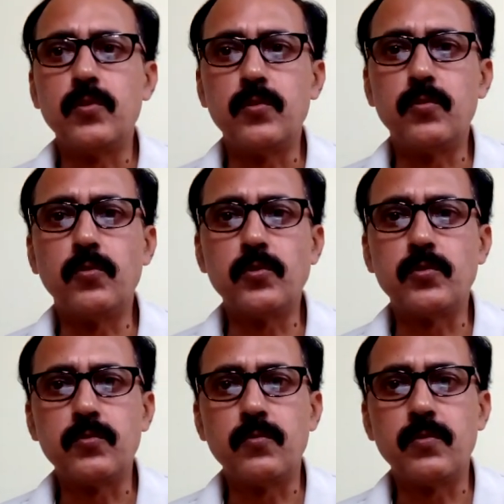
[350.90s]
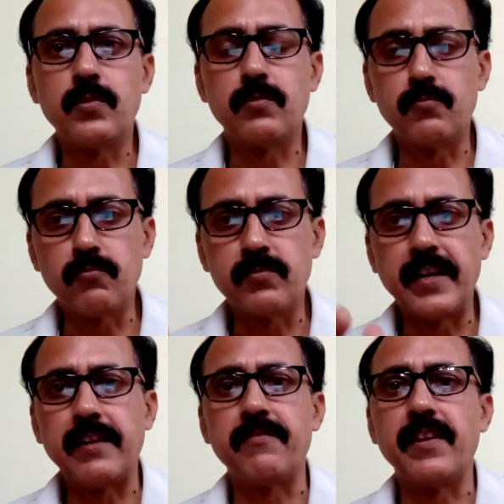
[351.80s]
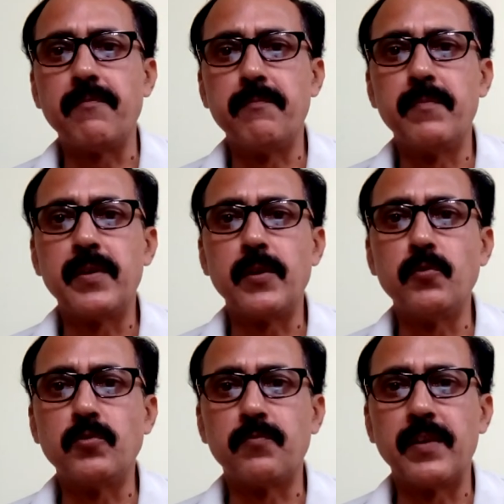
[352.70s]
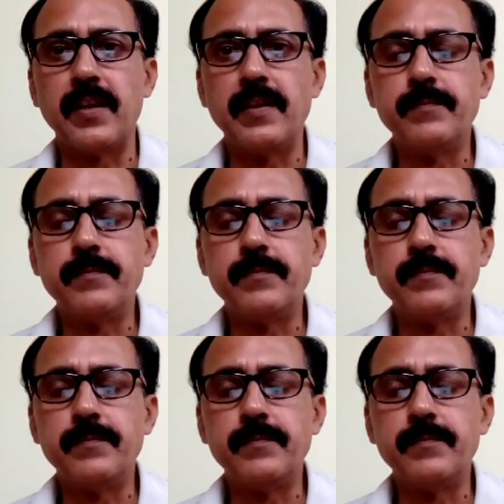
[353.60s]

those through that very huge well,